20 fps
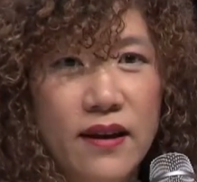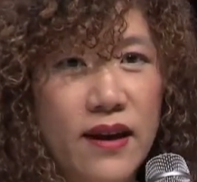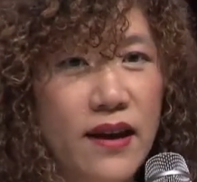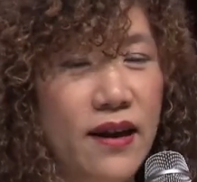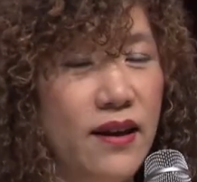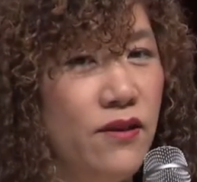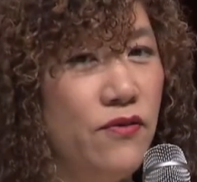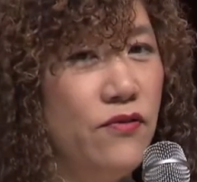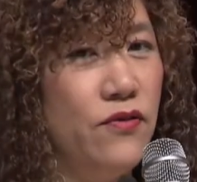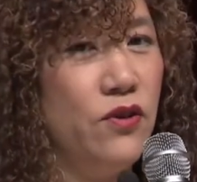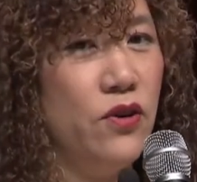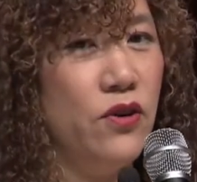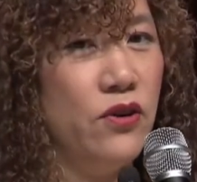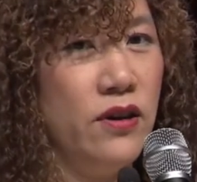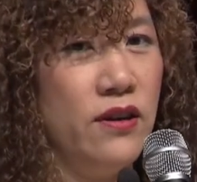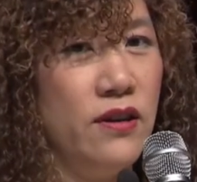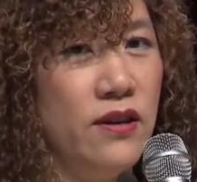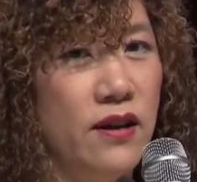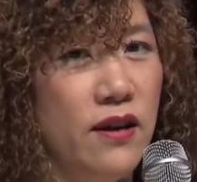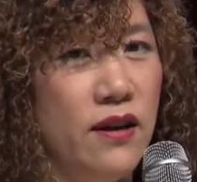and if you're
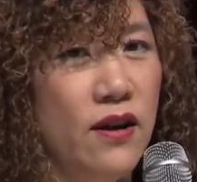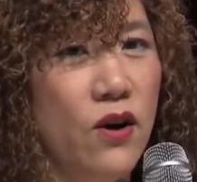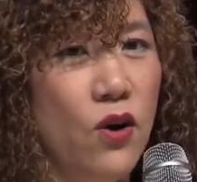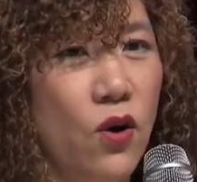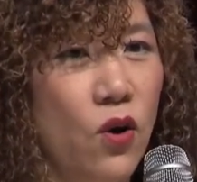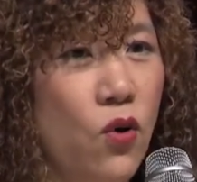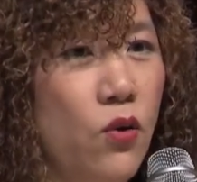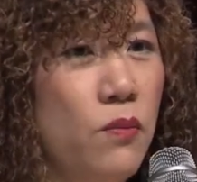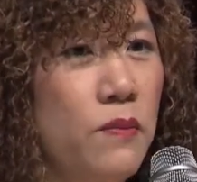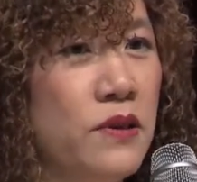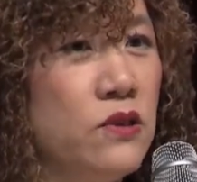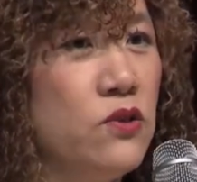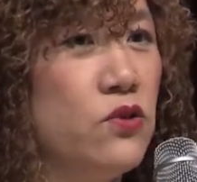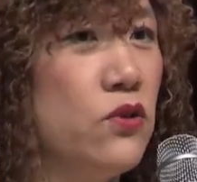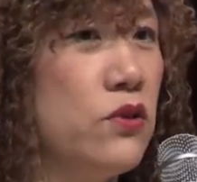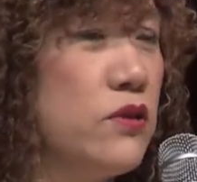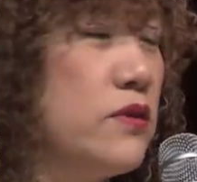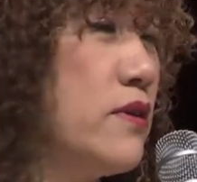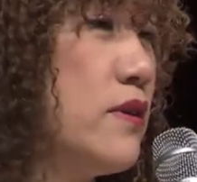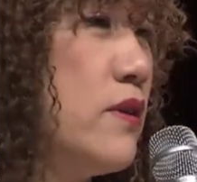in the open
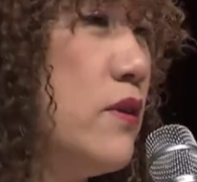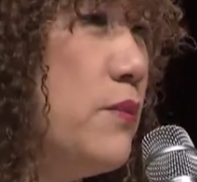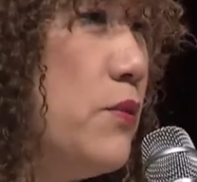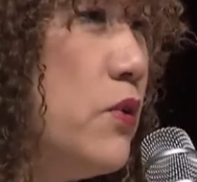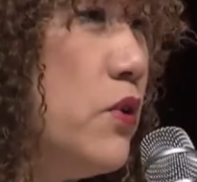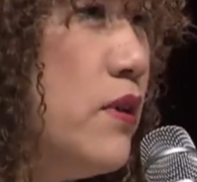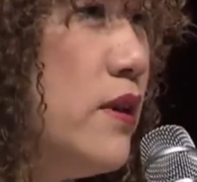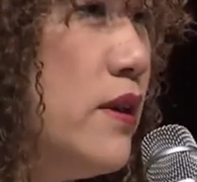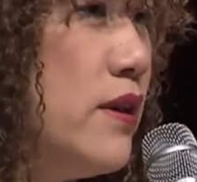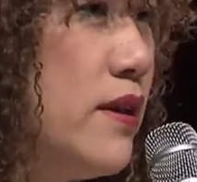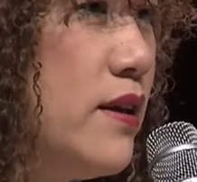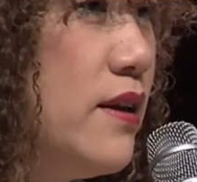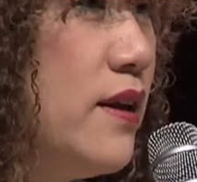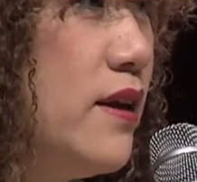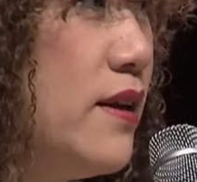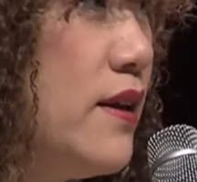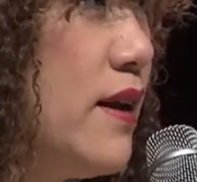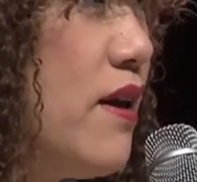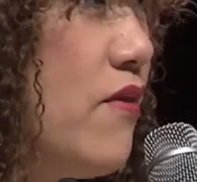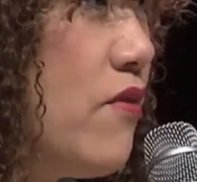source community
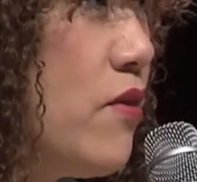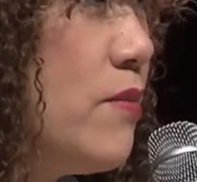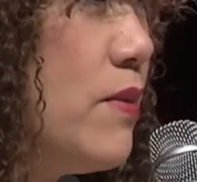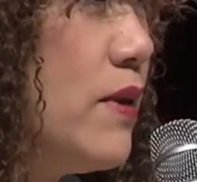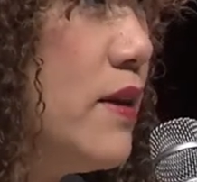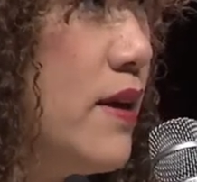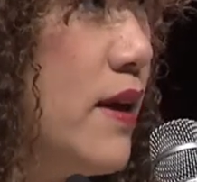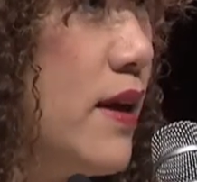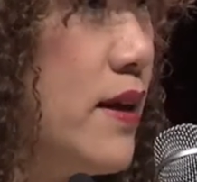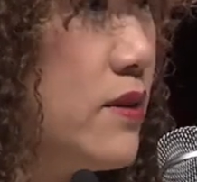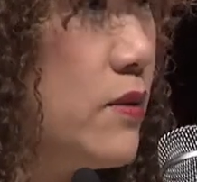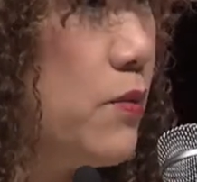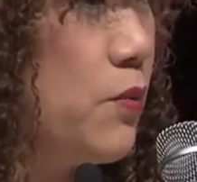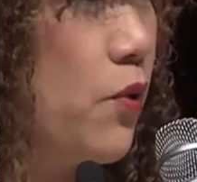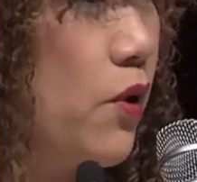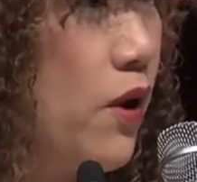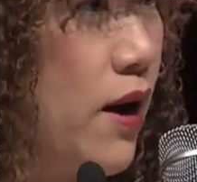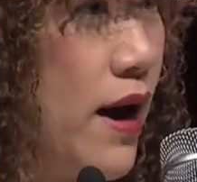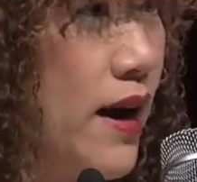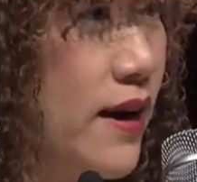and everybody has
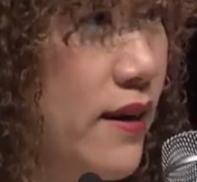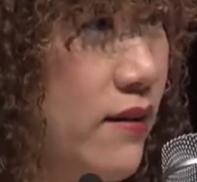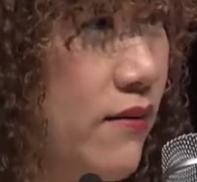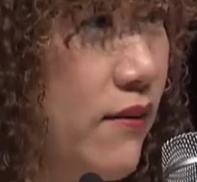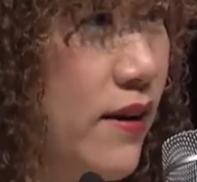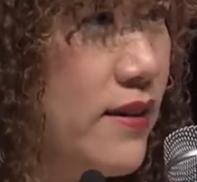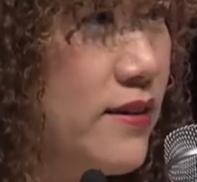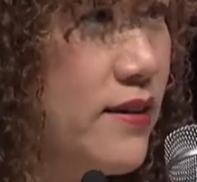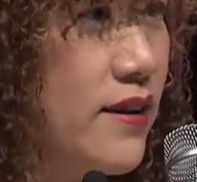pride, right?